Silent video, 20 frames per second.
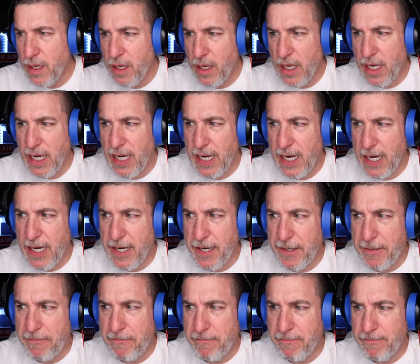
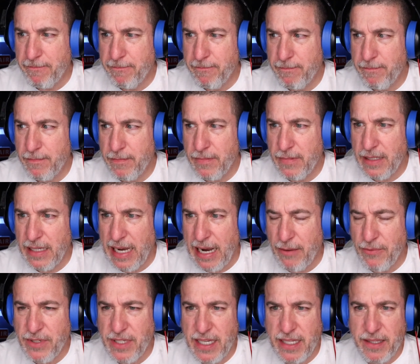I
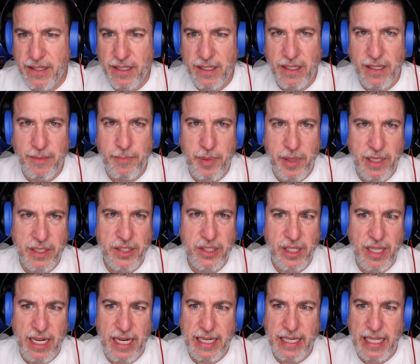was at the
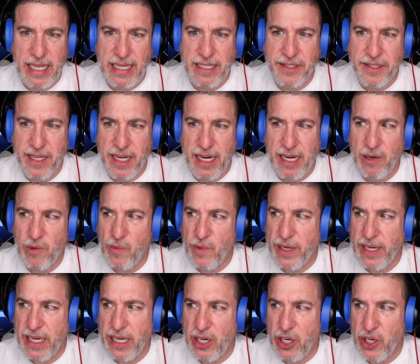Punchline last night
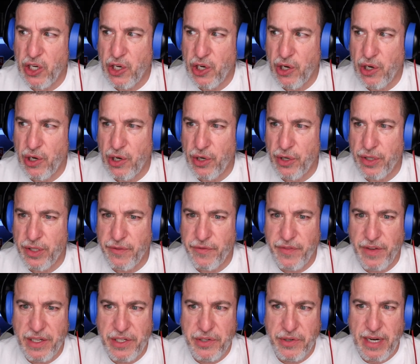when it occurred. The
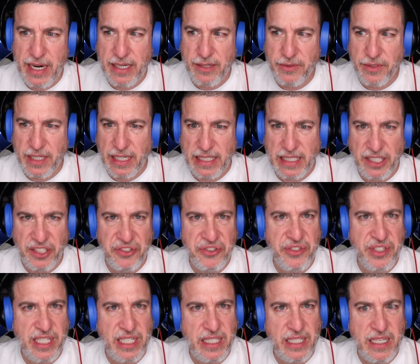feature actor was like, "Did you
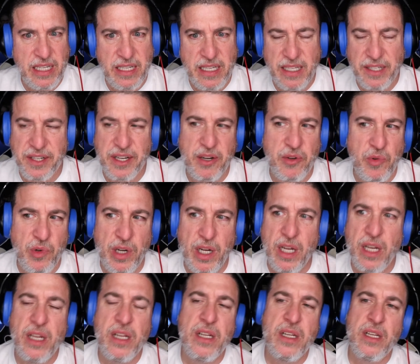see this?" I was like,
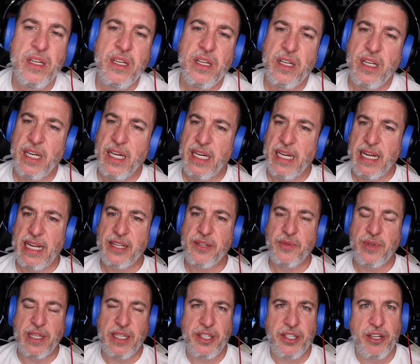"What?" And that's
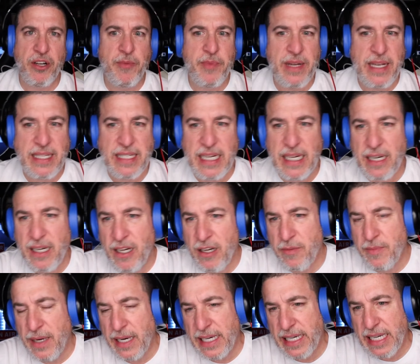when he showed me. I was like, "Oh
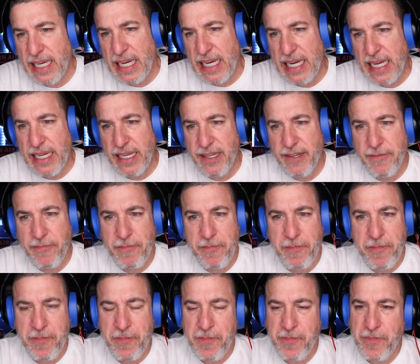my God.
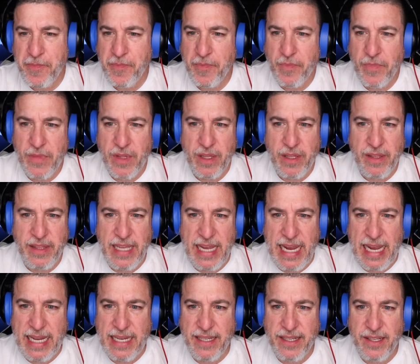
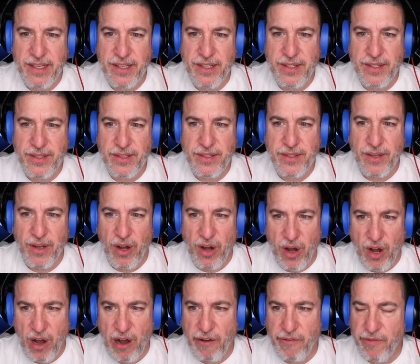That's
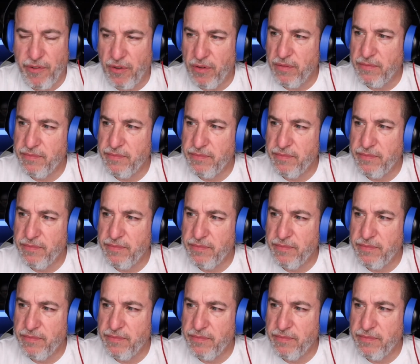awful."